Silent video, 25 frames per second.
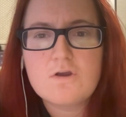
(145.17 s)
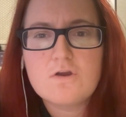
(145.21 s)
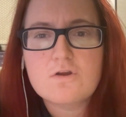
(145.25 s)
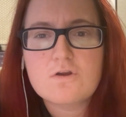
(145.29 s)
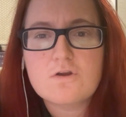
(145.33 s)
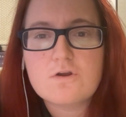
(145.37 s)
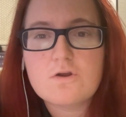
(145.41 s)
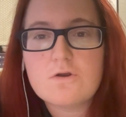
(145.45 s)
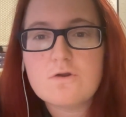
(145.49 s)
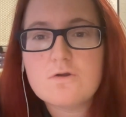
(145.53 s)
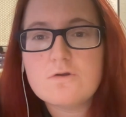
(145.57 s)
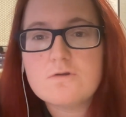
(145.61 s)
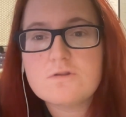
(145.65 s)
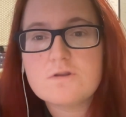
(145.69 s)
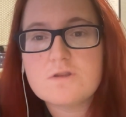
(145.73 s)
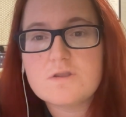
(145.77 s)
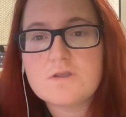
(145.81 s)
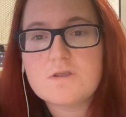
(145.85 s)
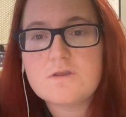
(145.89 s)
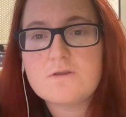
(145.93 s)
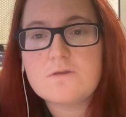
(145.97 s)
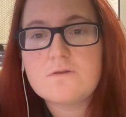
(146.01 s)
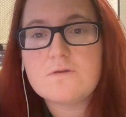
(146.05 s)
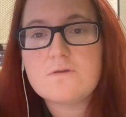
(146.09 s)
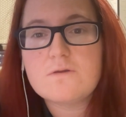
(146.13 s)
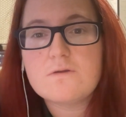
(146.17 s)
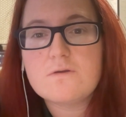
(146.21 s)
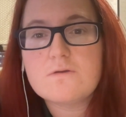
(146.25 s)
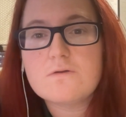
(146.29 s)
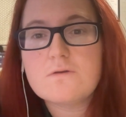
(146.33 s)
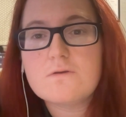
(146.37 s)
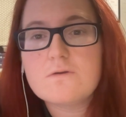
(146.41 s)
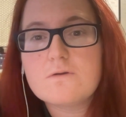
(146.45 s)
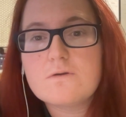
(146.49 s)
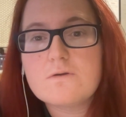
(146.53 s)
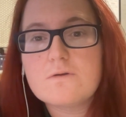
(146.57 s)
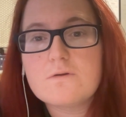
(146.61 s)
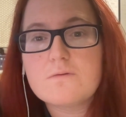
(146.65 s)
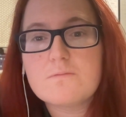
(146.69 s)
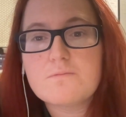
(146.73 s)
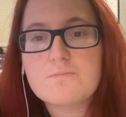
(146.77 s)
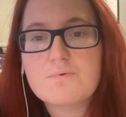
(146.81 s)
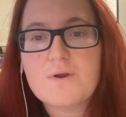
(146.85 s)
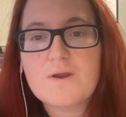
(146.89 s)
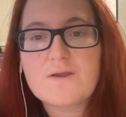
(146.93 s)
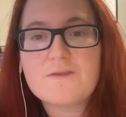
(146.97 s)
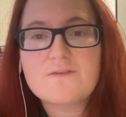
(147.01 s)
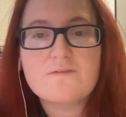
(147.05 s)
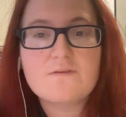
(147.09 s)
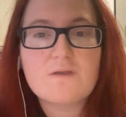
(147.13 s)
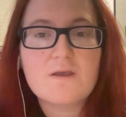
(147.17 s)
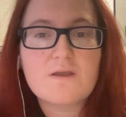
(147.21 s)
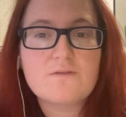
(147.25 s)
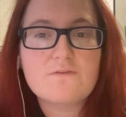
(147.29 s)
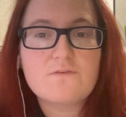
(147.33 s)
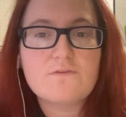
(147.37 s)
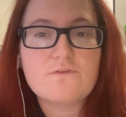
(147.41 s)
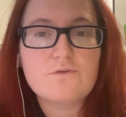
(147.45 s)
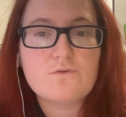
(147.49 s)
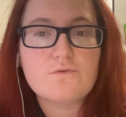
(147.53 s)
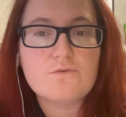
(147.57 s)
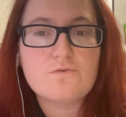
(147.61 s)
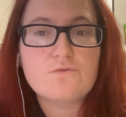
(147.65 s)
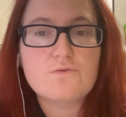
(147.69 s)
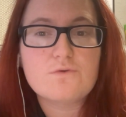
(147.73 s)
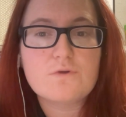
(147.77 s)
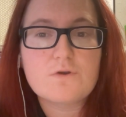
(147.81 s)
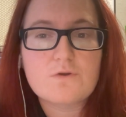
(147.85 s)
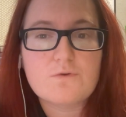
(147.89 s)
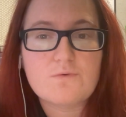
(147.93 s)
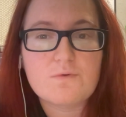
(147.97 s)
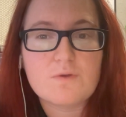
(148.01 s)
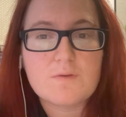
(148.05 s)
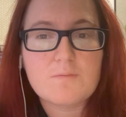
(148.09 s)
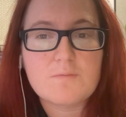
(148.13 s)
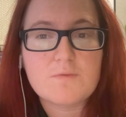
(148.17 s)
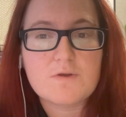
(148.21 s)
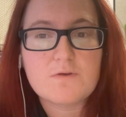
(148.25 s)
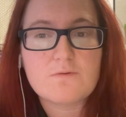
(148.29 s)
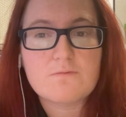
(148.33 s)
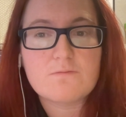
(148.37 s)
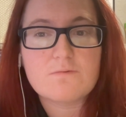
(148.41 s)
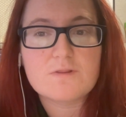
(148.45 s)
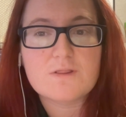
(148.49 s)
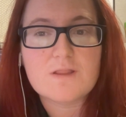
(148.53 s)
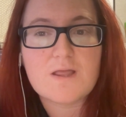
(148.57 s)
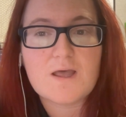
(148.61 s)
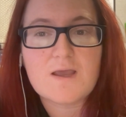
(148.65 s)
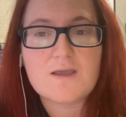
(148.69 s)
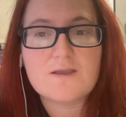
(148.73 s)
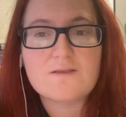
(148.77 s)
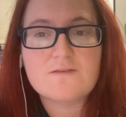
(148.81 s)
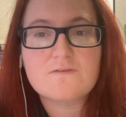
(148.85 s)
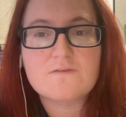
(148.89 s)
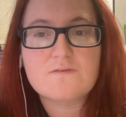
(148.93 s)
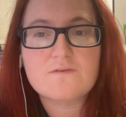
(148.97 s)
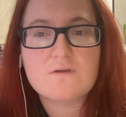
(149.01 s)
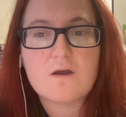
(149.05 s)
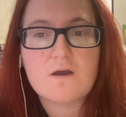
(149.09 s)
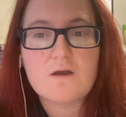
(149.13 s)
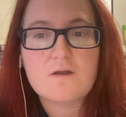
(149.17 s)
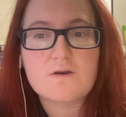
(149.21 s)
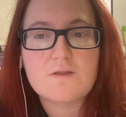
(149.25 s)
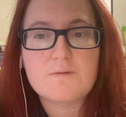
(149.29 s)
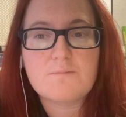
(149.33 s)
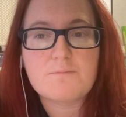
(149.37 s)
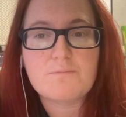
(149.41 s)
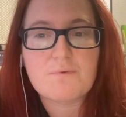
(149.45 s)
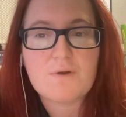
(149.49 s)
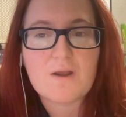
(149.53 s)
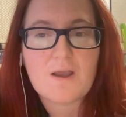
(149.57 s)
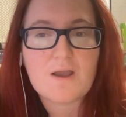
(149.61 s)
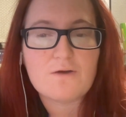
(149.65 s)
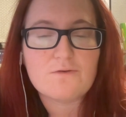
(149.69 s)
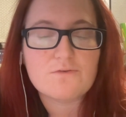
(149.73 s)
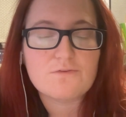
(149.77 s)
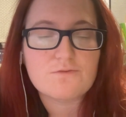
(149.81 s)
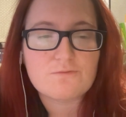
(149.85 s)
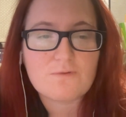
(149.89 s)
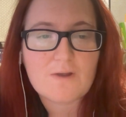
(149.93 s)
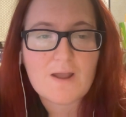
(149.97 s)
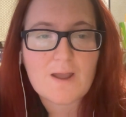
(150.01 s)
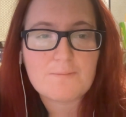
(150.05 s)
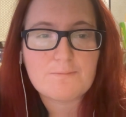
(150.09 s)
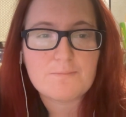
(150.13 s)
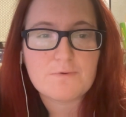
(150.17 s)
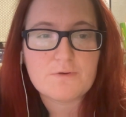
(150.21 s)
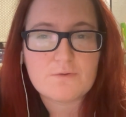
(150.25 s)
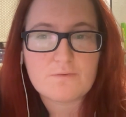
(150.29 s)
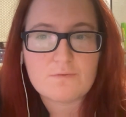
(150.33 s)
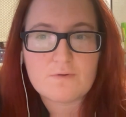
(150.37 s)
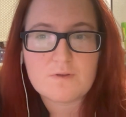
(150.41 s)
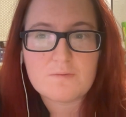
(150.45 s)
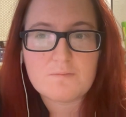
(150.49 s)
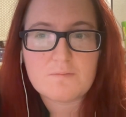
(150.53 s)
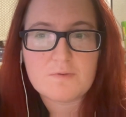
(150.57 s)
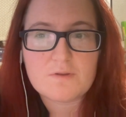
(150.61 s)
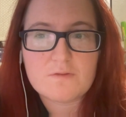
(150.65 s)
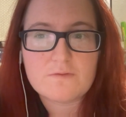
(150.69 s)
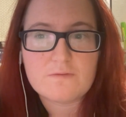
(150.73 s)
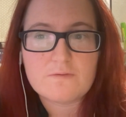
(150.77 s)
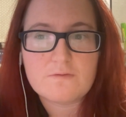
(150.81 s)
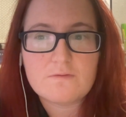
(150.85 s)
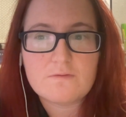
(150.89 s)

Currently, Priceline's user agreement relies on a browse wrap agreement.